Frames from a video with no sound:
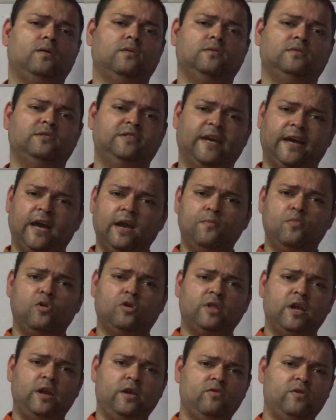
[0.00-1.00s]
Second
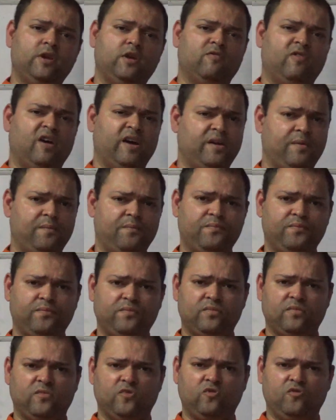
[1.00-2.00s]
book that you require
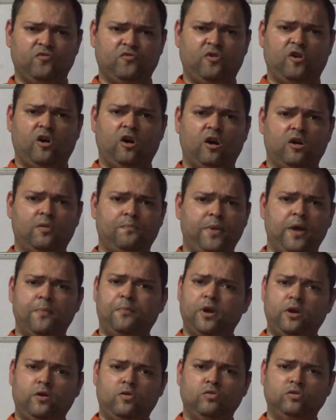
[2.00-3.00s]
for
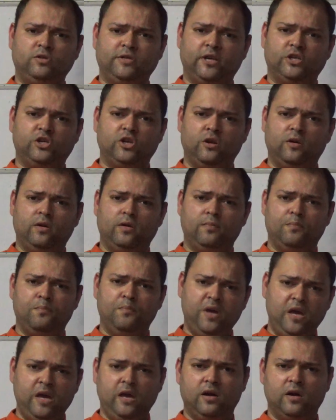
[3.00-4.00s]
paper 2, section
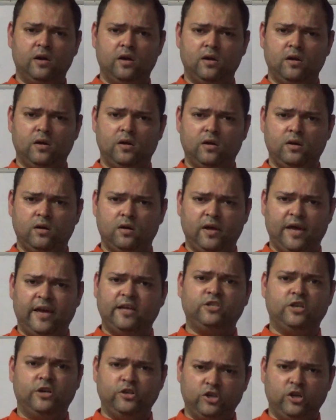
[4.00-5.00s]
B,
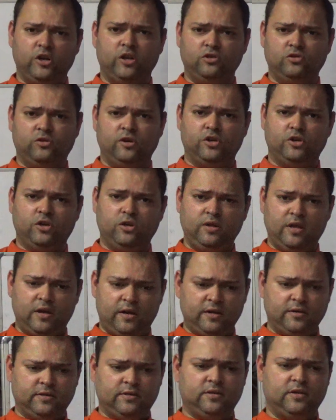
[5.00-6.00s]
extension education, that
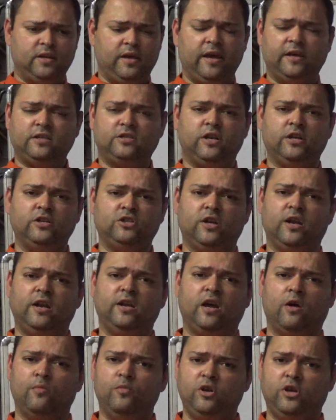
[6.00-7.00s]
is Extension and
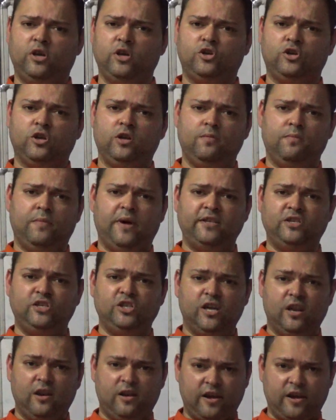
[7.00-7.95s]
Communication by G.L.